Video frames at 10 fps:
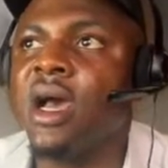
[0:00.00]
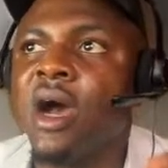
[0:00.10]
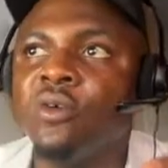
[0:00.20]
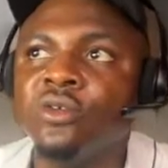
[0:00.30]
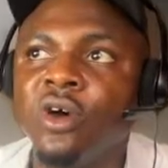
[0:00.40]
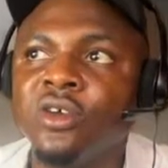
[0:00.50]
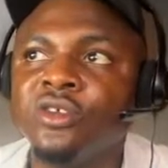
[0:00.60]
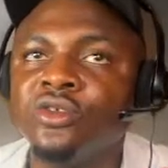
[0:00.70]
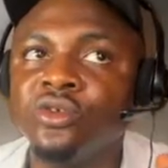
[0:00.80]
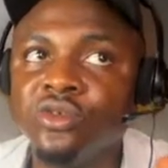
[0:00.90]
log into
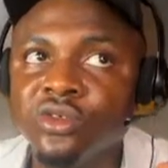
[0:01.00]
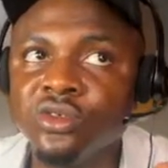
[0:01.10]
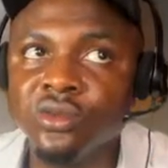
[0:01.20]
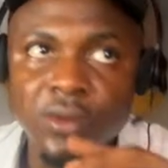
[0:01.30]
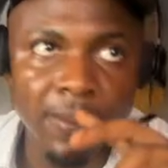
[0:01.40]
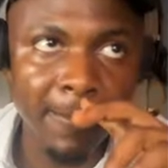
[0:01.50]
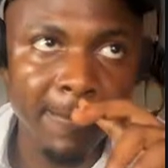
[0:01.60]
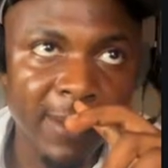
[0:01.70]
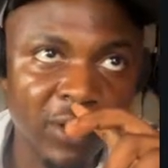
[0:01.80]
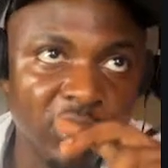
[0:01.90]
Google, I'll
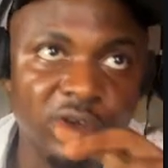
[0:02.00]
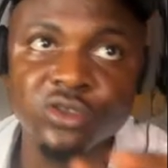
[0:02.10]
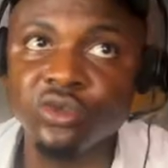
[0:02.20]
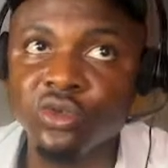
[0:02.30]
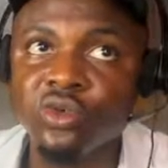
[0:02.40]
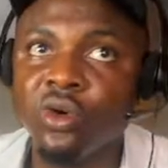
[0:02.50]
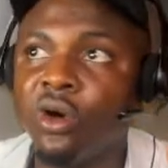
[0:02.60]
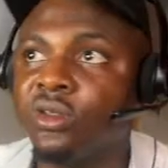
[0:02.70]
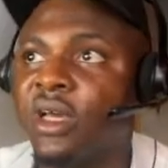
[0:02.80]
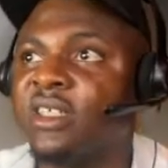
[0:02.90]
log into Google on
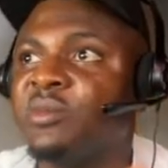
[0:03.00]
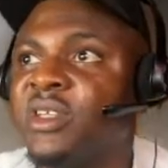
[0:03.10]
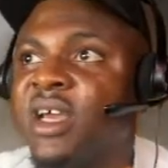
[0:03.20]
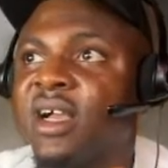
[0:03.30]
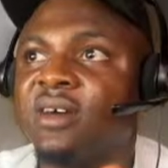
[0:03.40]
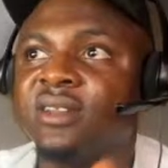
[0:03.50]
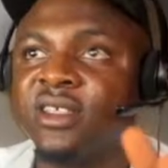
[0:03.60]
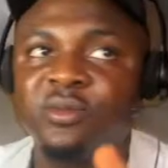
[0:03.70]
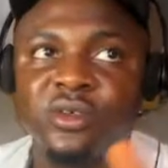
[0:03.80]
as many accounts as possible.